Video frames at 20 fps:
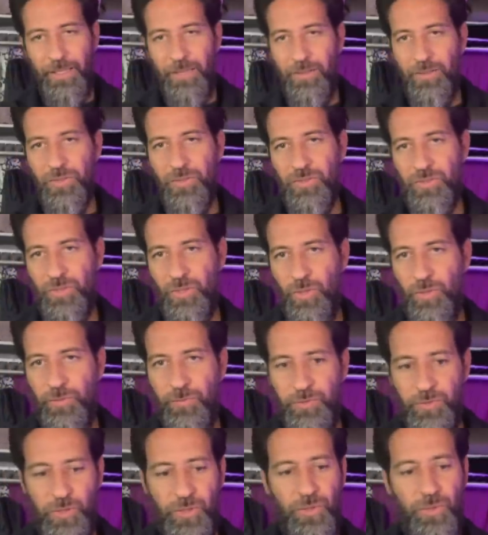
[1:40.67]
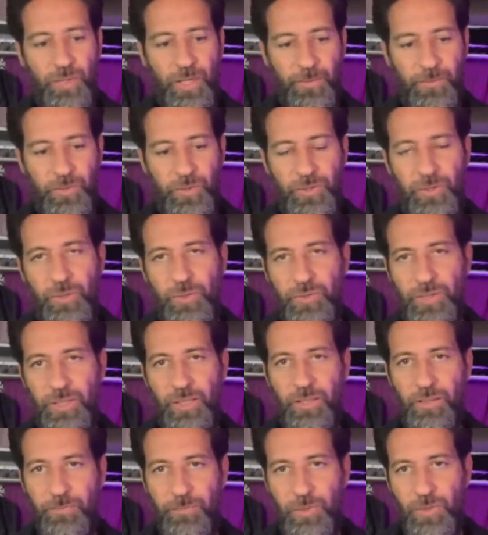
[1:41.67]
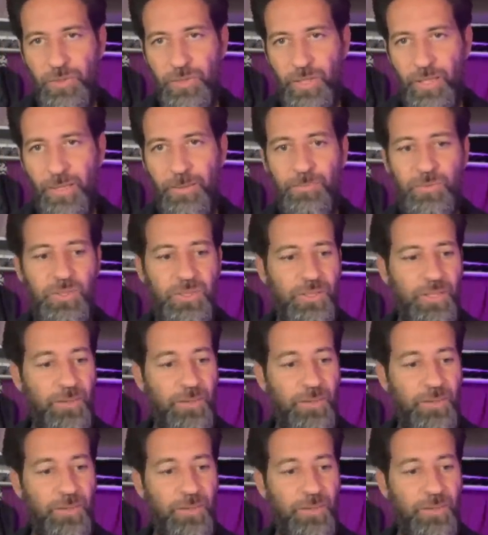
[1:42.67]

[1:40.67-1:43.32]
the stove too. After using it a few times,